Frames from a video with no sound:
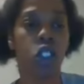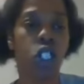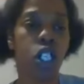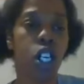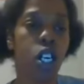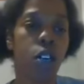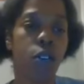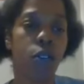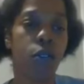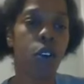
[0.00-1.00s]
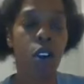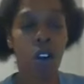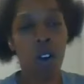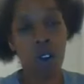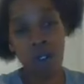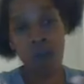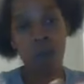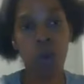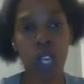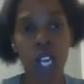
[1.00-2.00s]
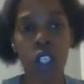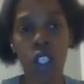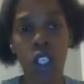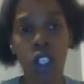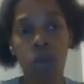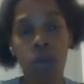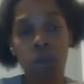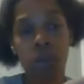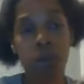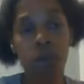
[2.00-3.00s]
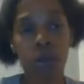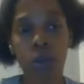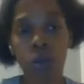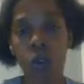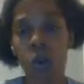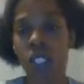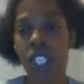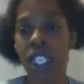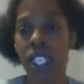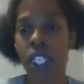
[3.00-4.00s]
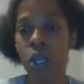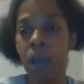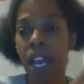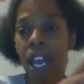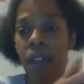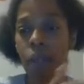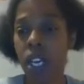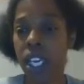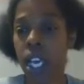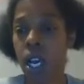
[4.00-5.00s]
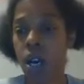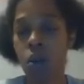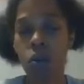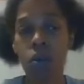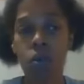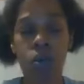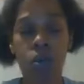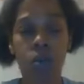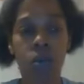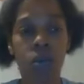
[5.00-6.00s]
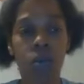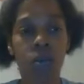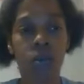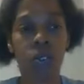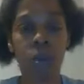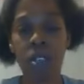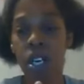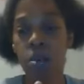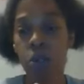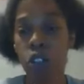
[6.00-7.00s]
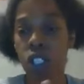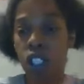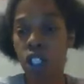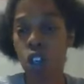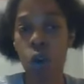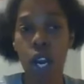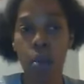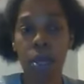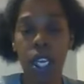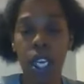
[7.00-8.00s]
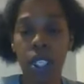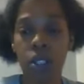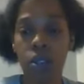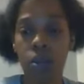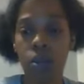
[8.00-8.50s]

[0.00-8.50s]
drug her from through that little what was that that little pathway y'all from the double tree to the crowne plaza